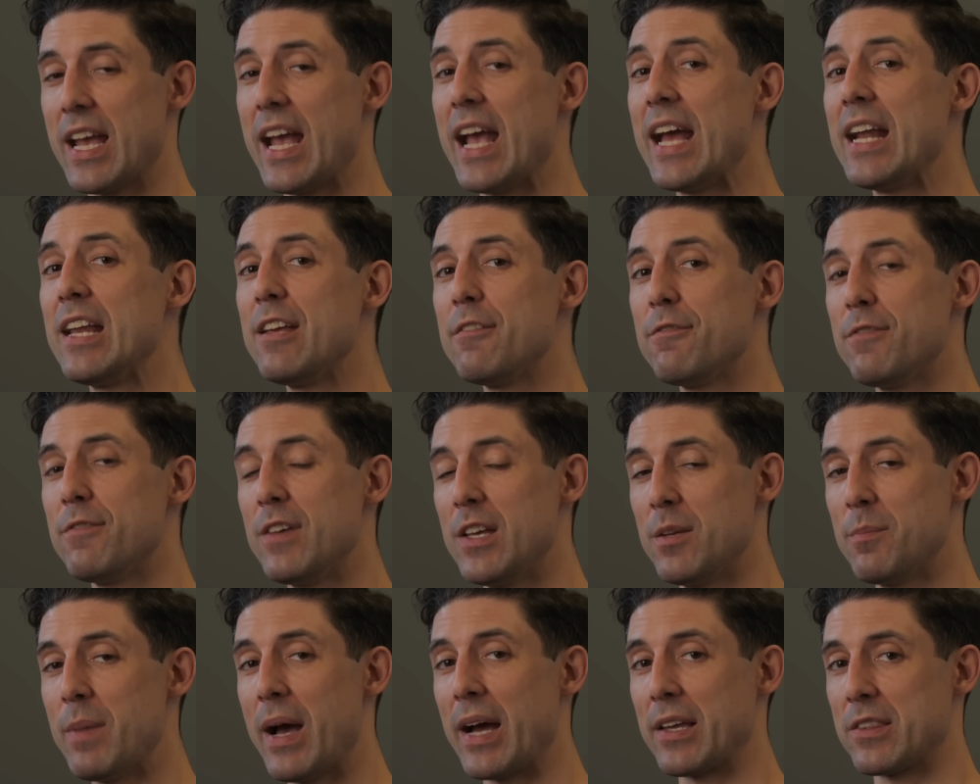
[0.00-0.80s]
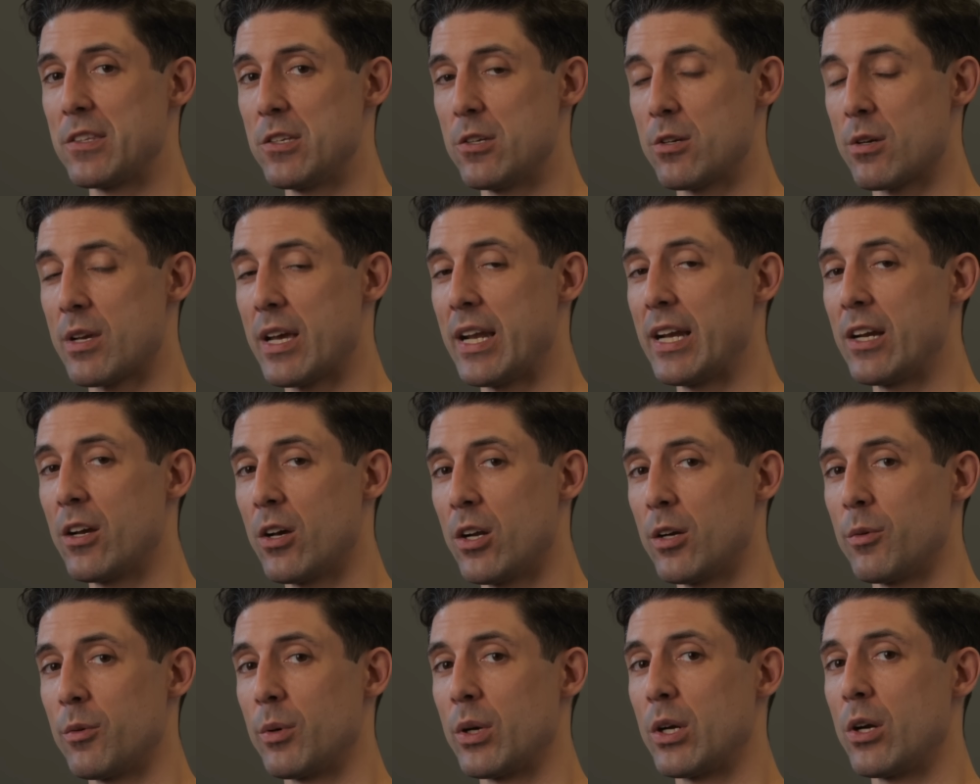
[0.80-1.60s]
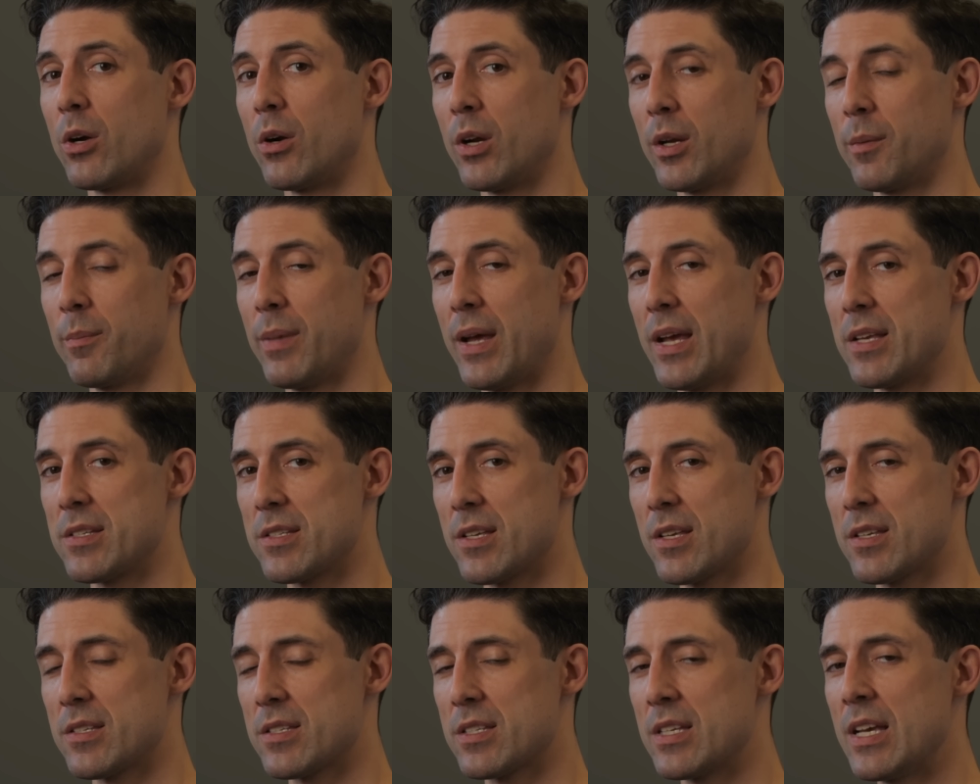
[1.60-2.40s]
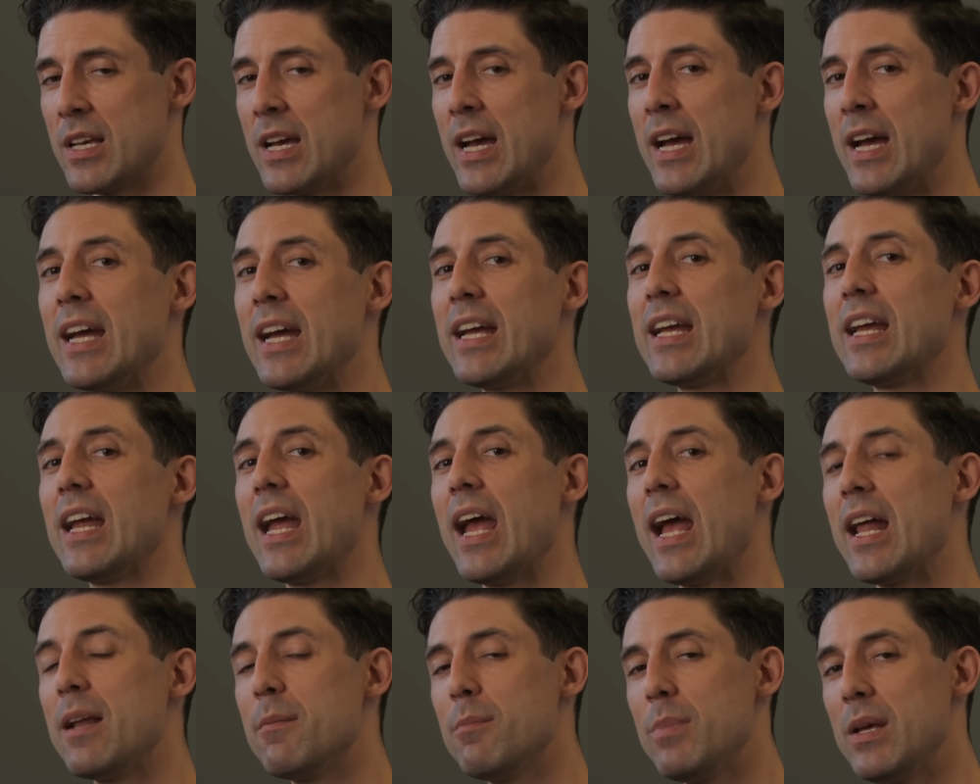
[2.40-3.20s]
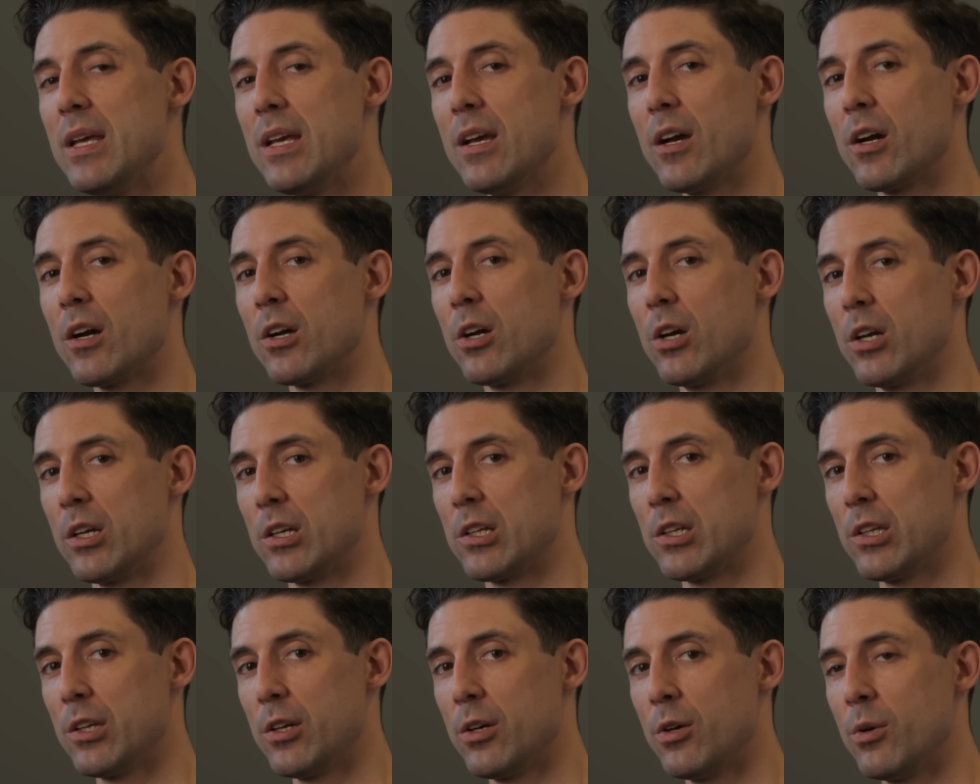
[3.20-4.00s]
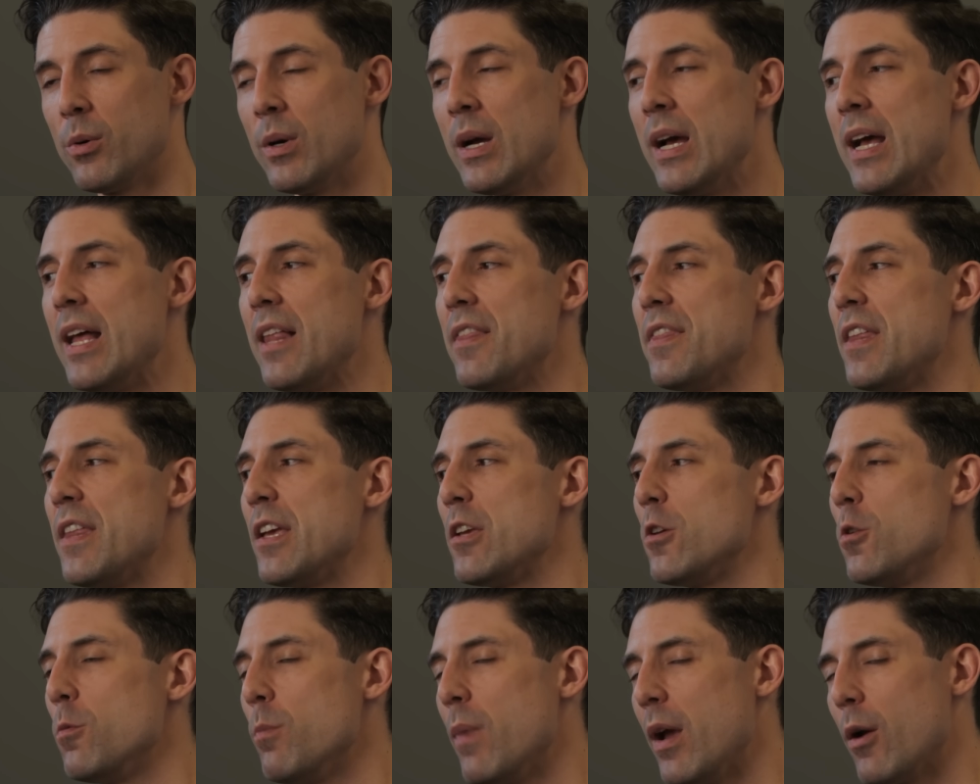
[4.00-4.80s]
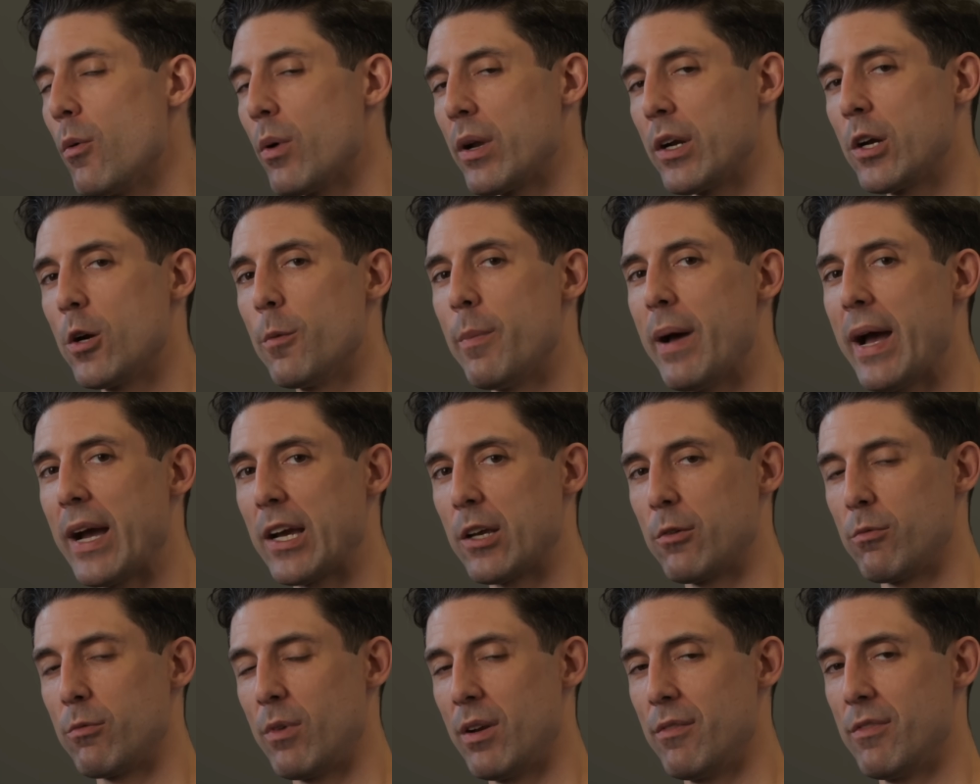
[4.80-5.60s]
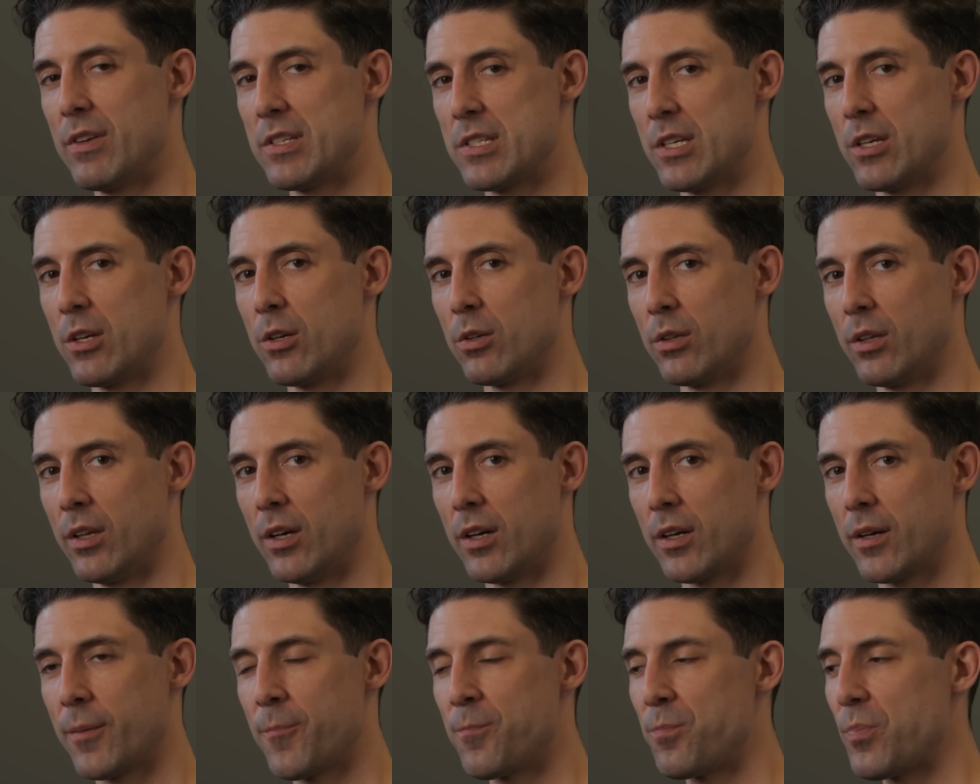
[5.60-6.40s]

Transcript: Any feedback that you're getting on a recurring basis can be a good clue that you may want to go back and revisit your look.